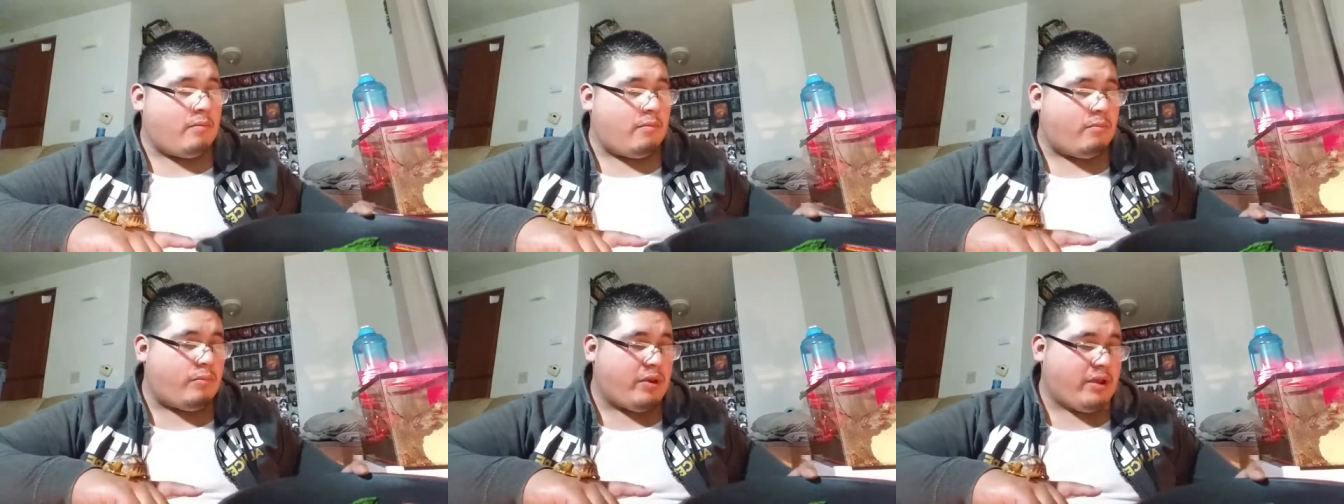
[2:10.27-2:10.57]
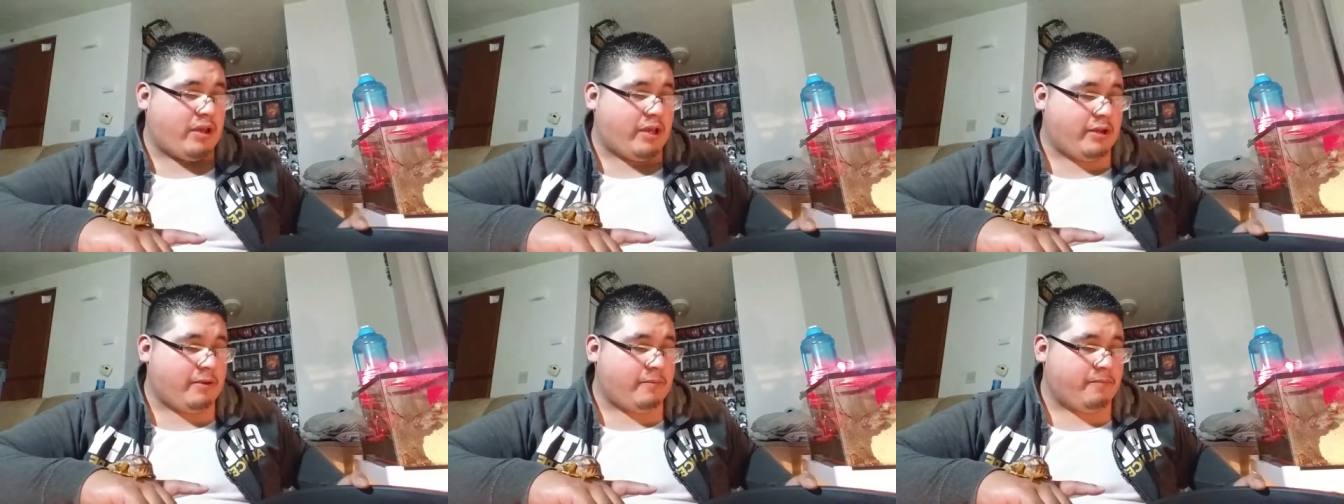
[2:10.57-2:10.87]

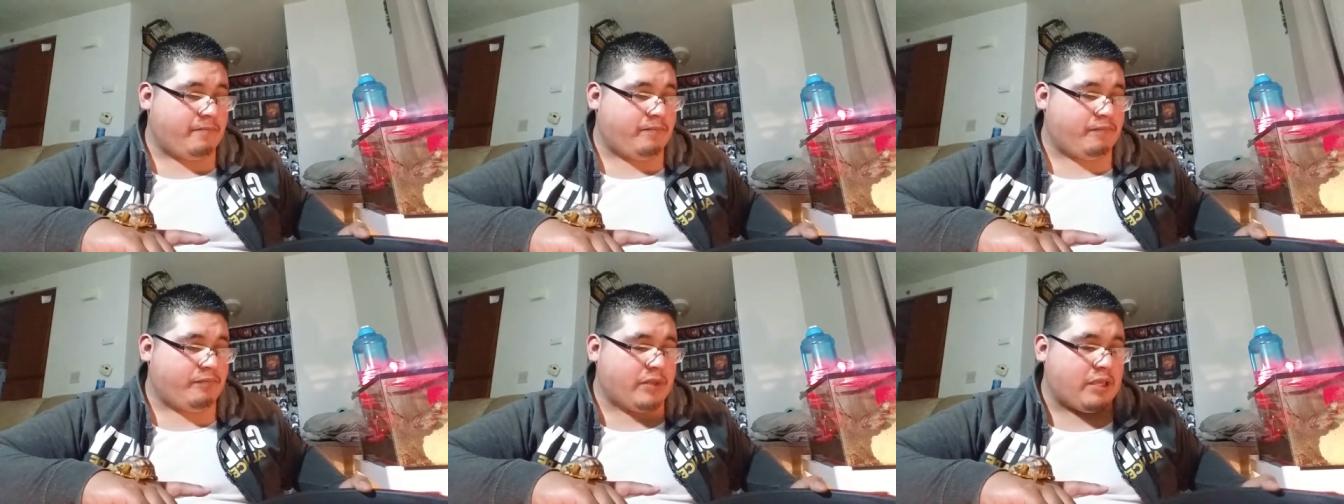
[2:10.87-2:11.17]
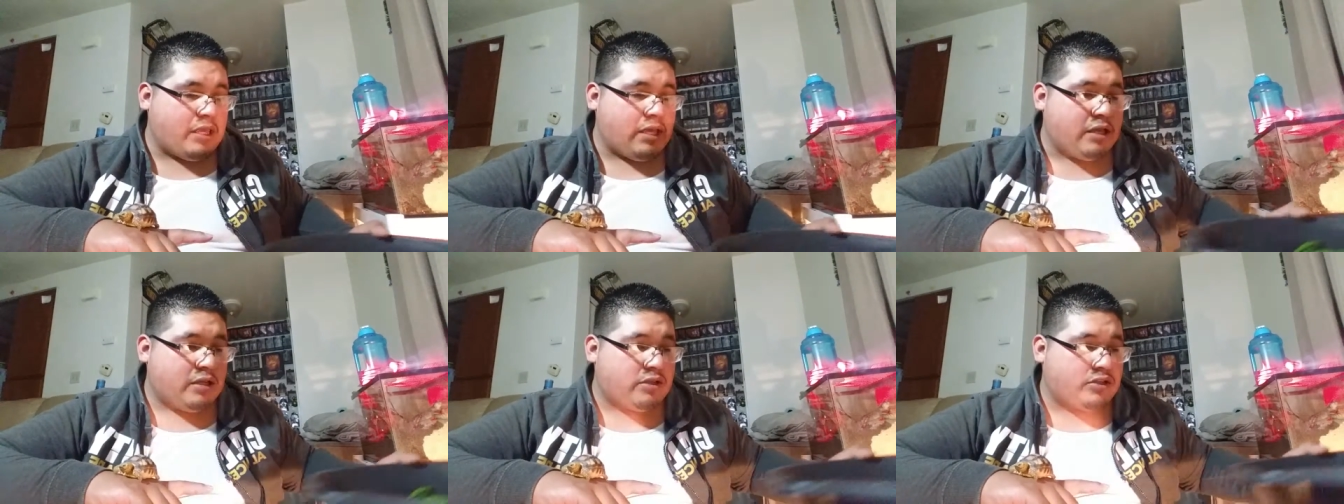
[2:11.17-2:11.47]
but
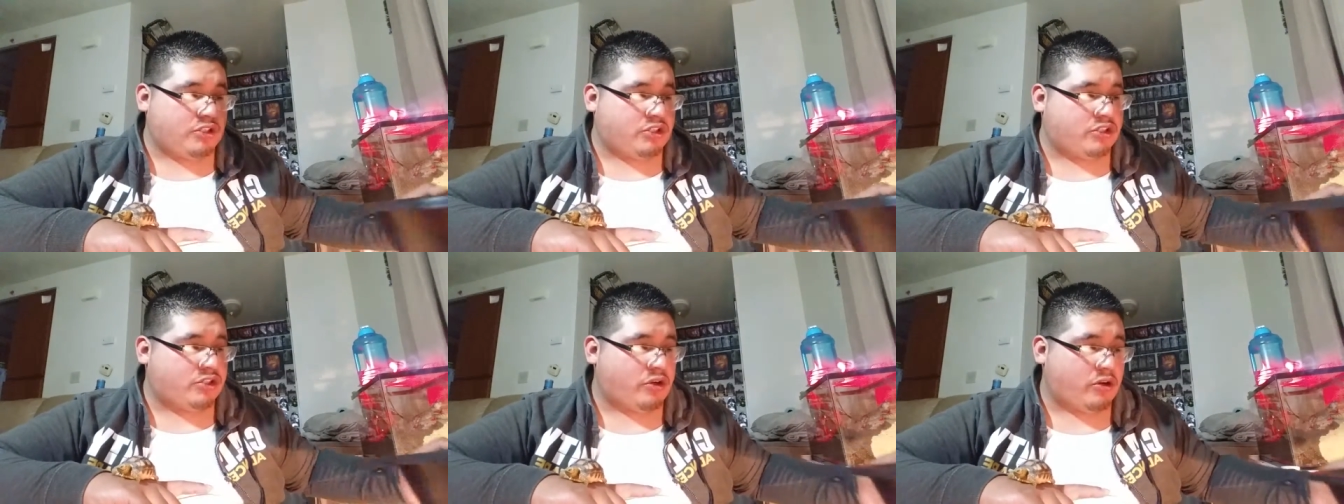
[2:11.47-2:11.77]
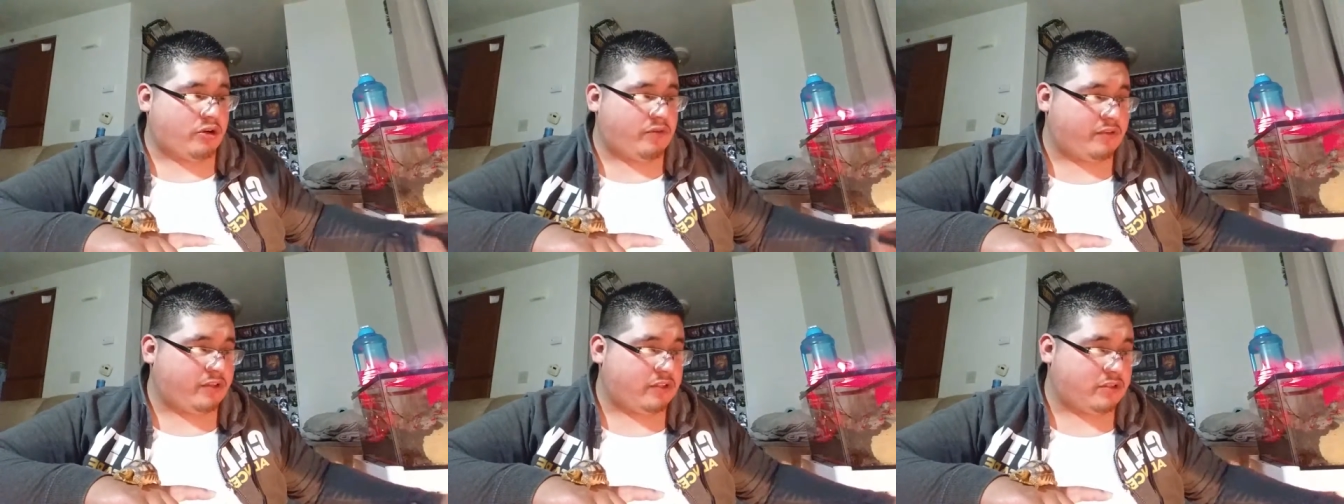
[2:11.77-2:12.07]
it
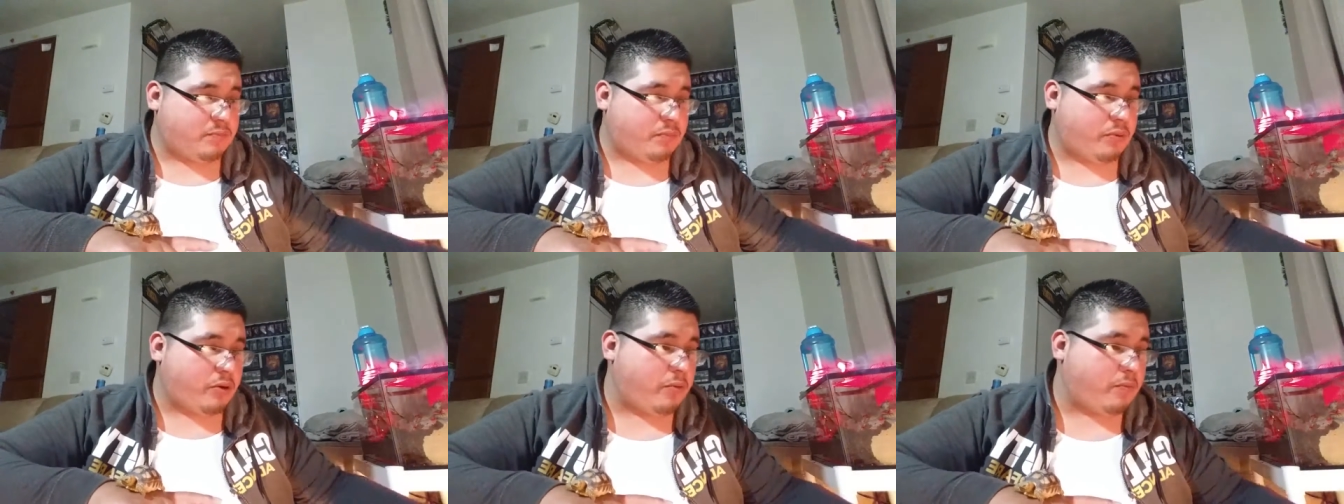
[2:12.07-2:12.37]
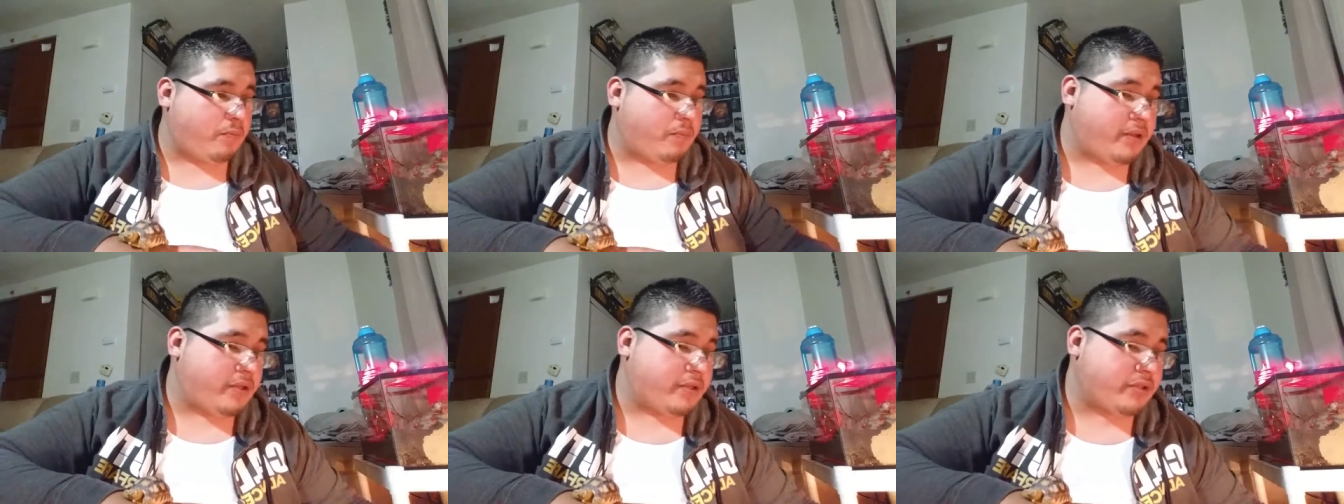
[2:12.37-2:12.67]
served this
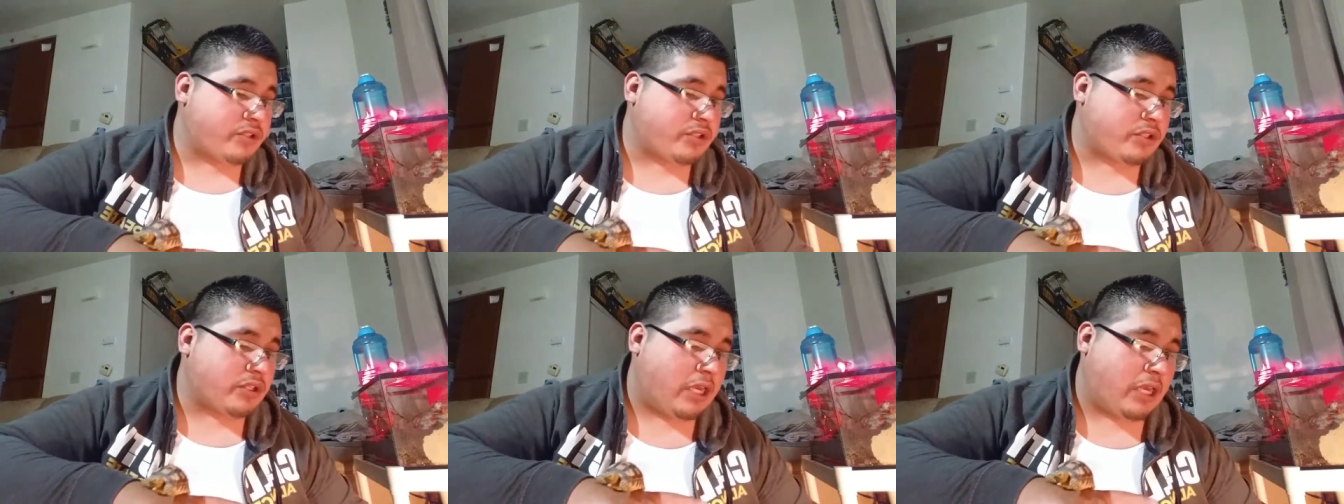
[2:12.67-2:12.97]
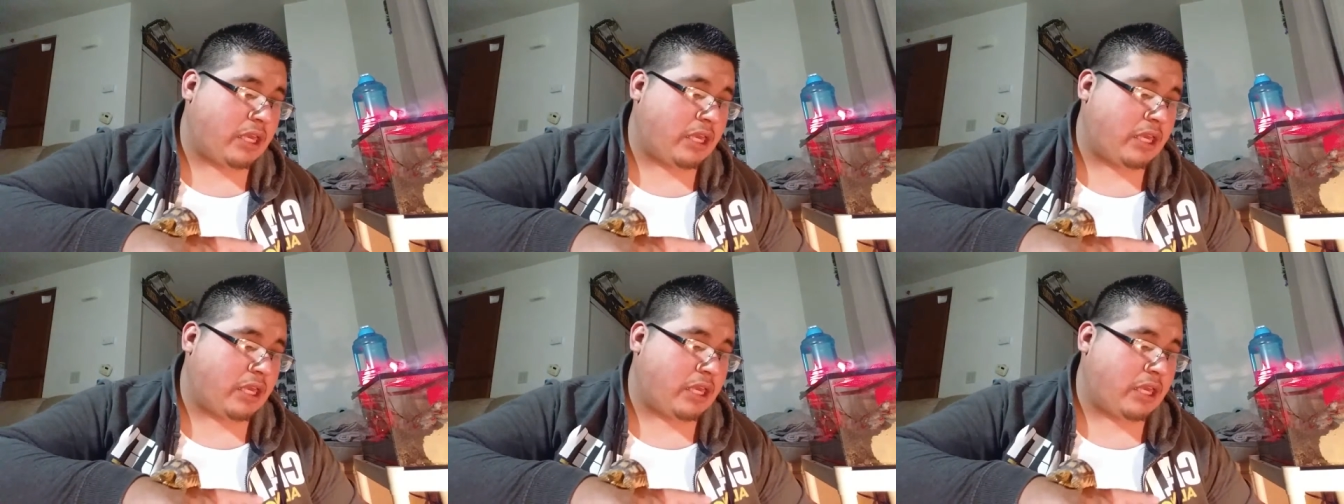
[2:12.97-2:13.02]
purpose.